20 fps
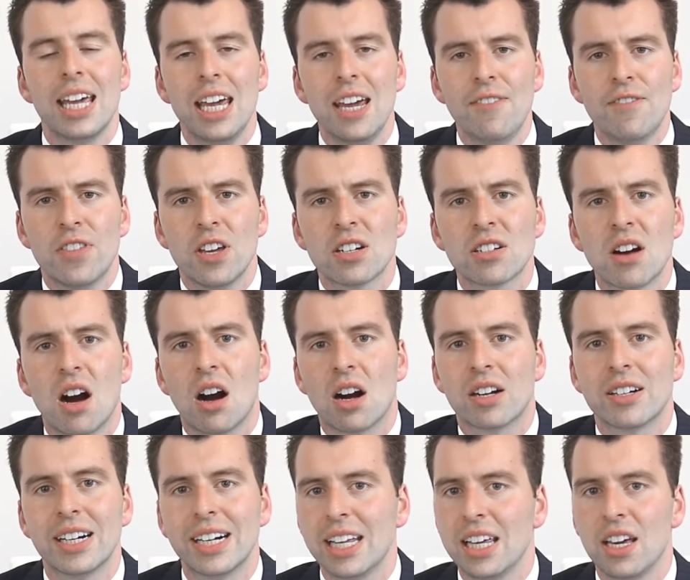If there
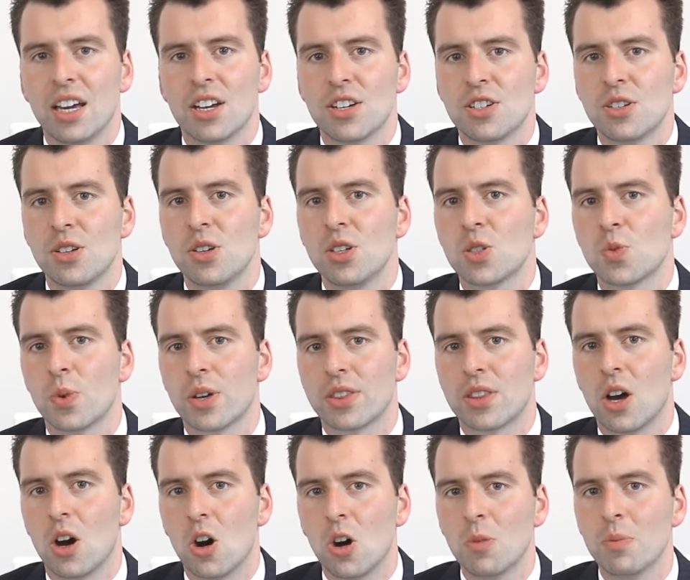are any issues with
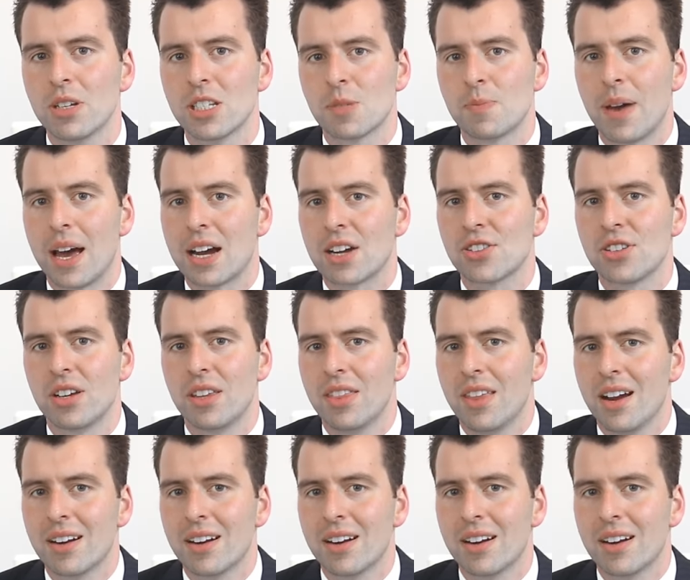the home inspection,